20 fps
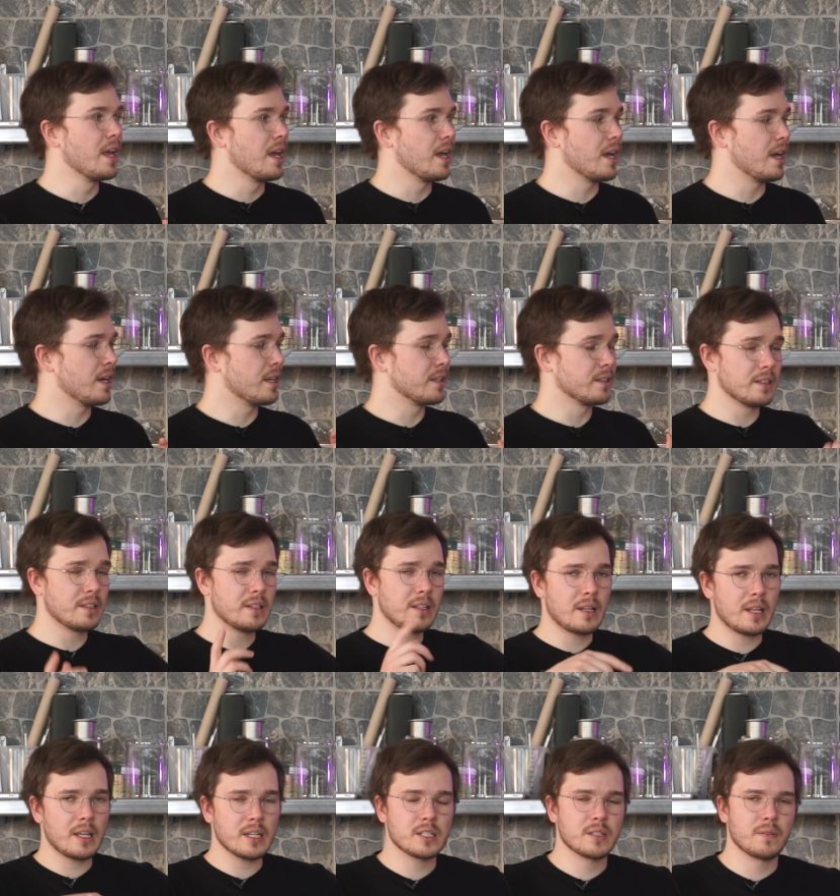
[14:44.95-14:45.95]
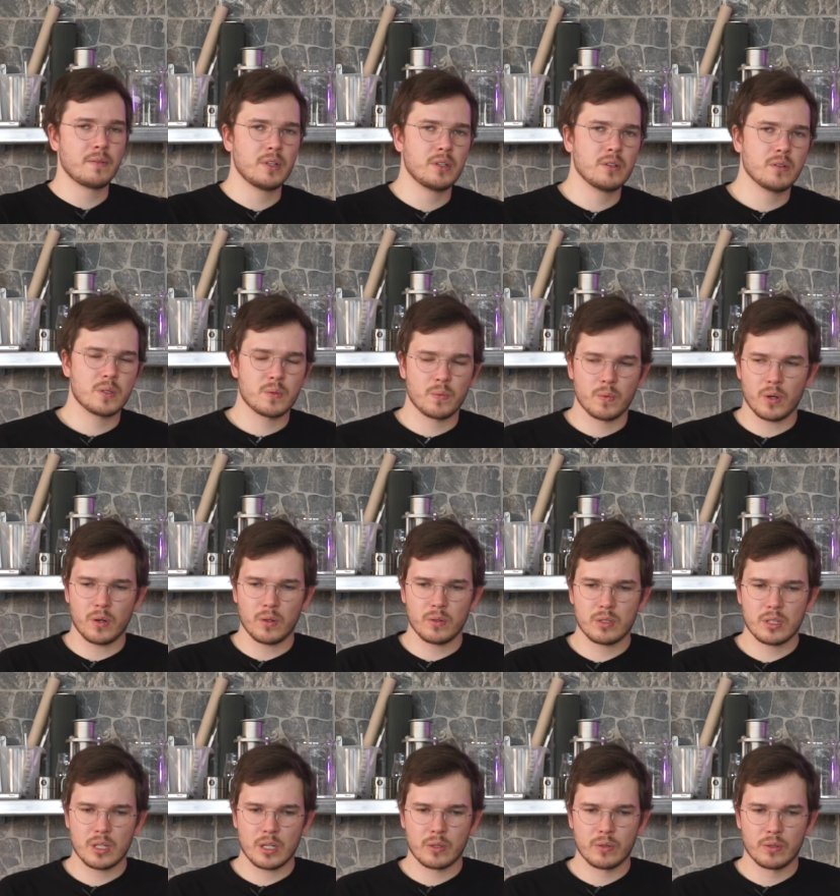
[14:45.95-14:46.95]
And in the next videos we're
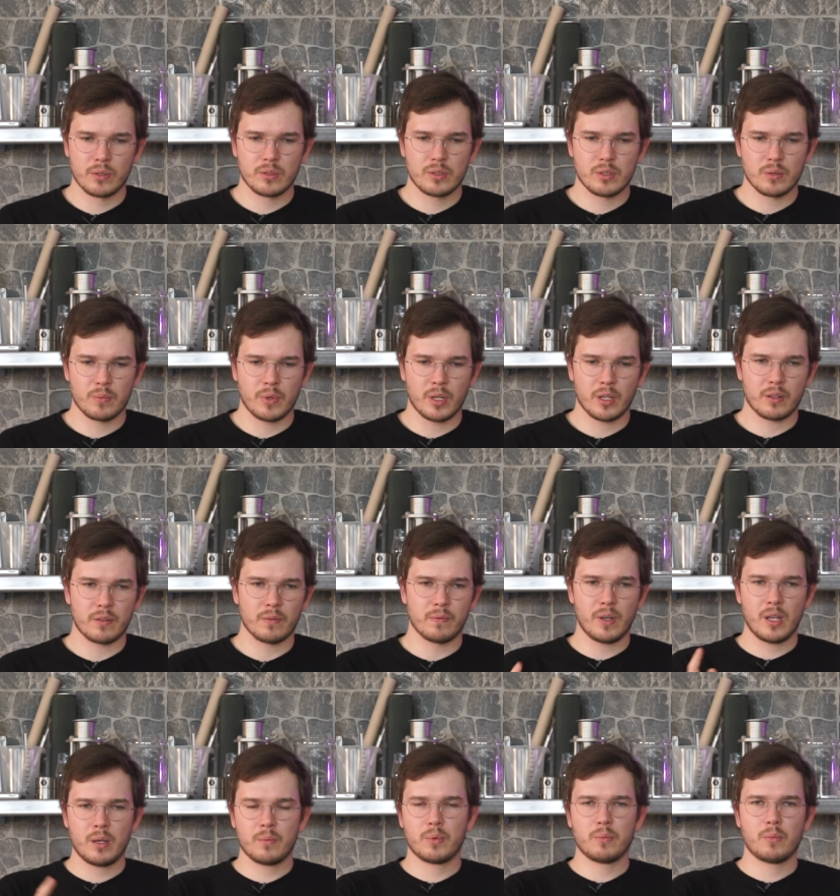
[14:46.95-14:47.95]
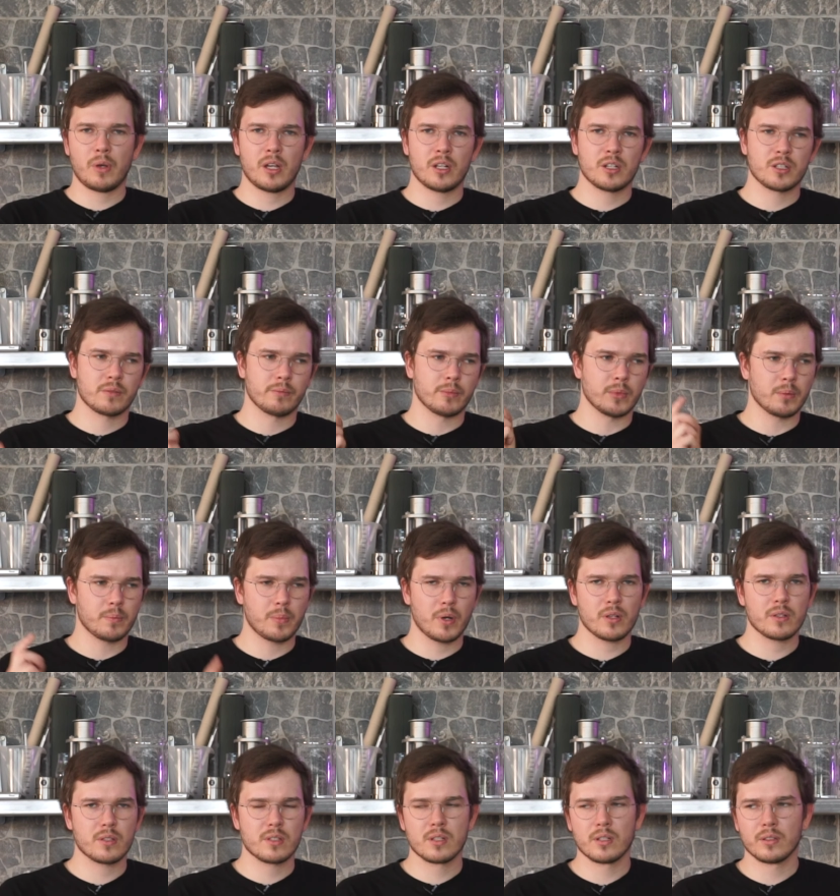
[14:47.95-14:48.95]
also going to make vapor management, the
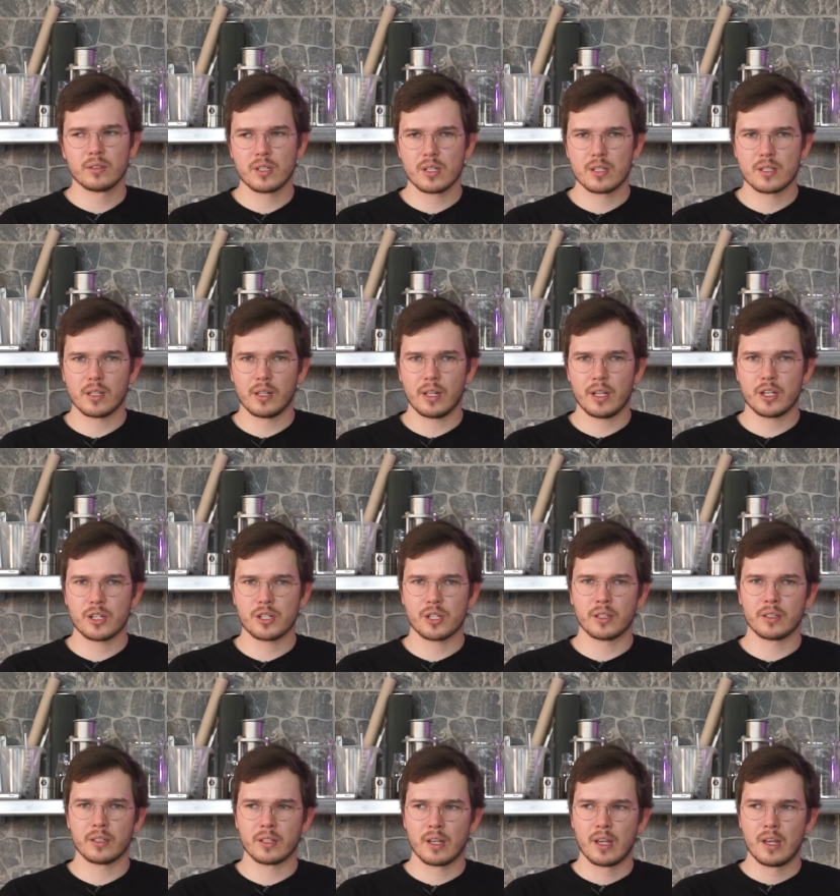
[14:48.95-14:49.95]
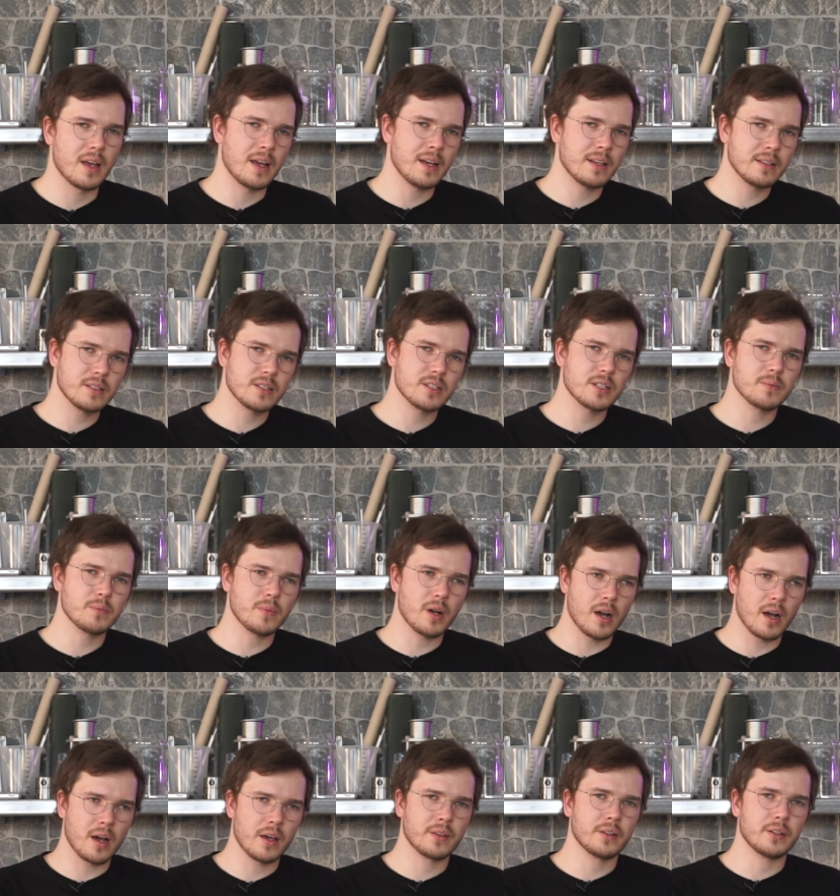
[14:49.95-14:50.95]
pot still distillation, and some
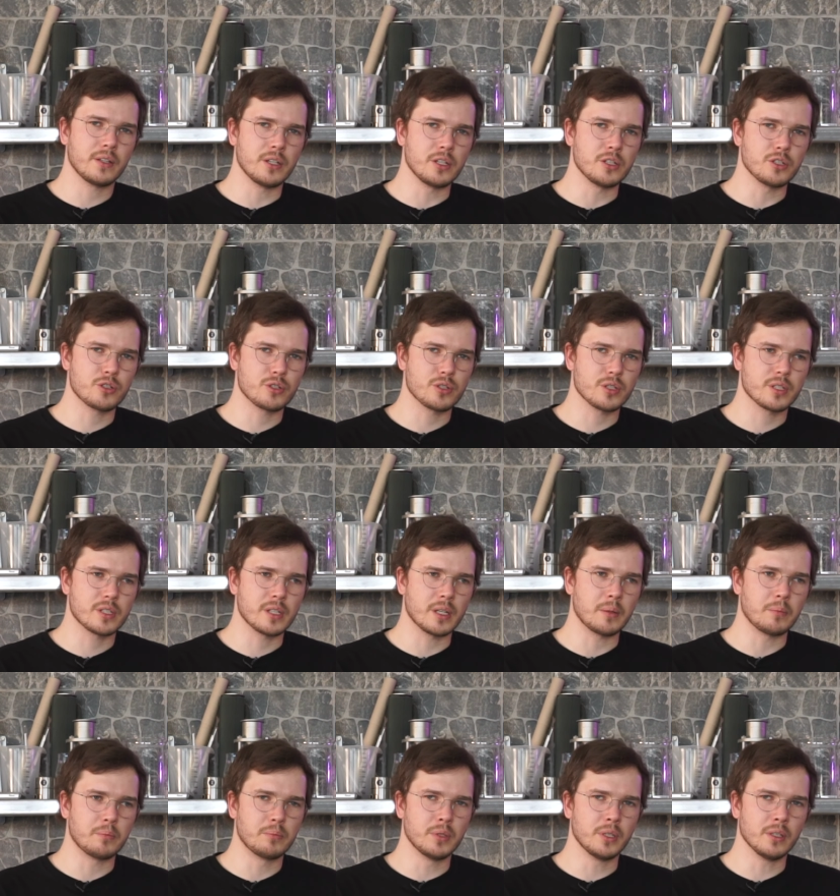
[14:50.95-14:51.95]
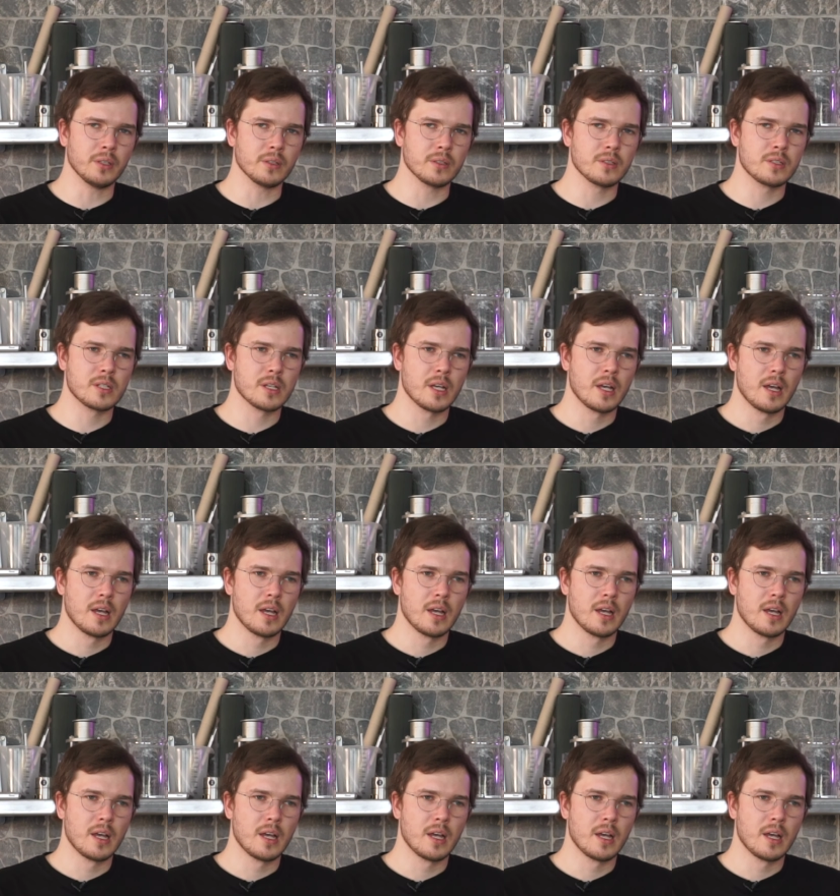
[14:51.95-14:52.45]
other interesting builds.